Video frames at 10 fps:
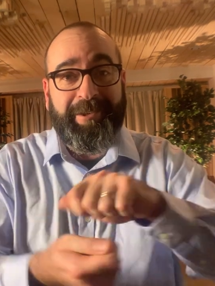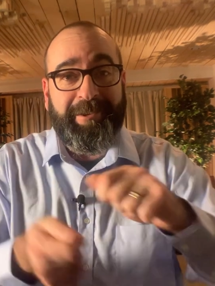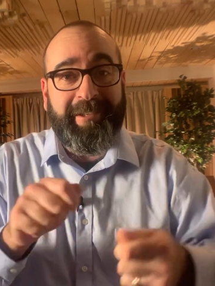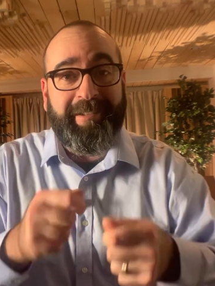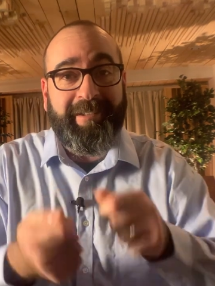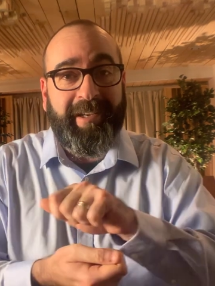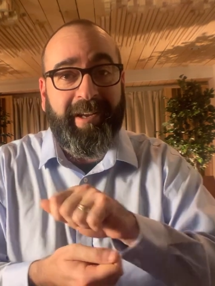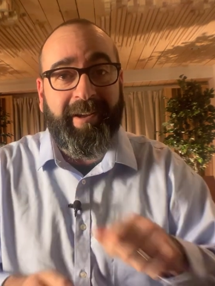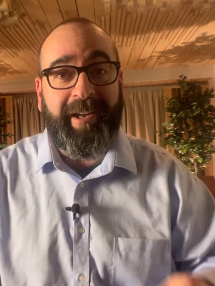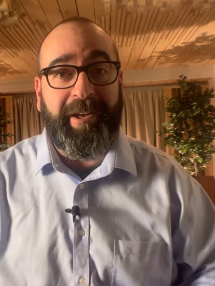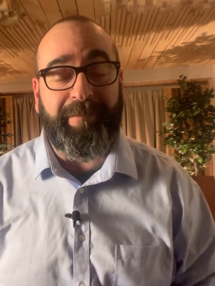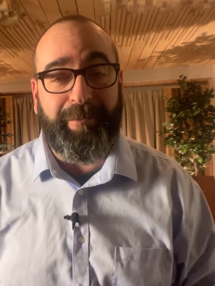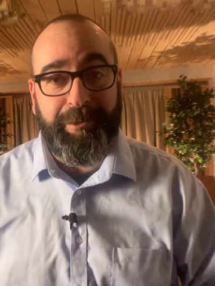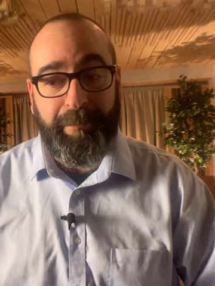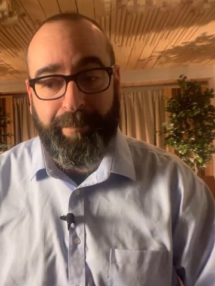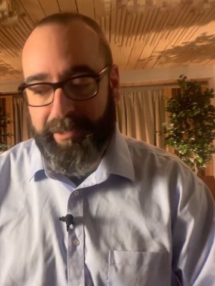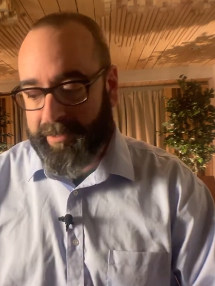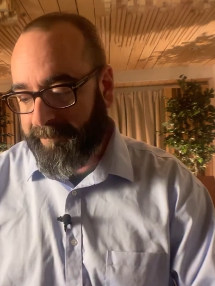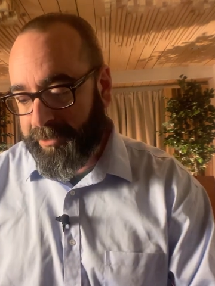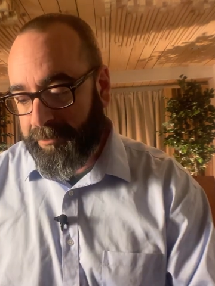you didn't uh, invert your
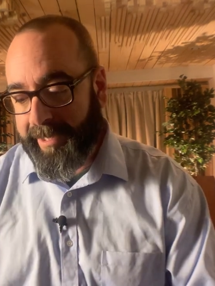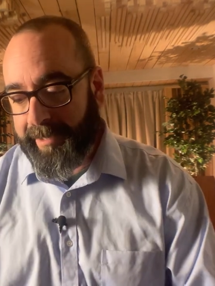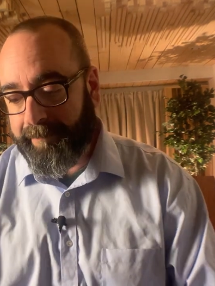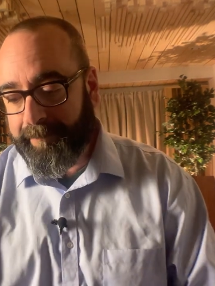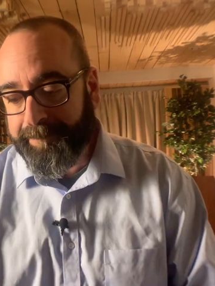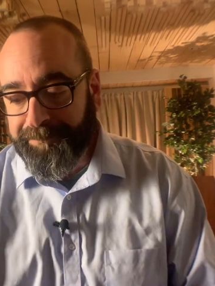positive and your negative.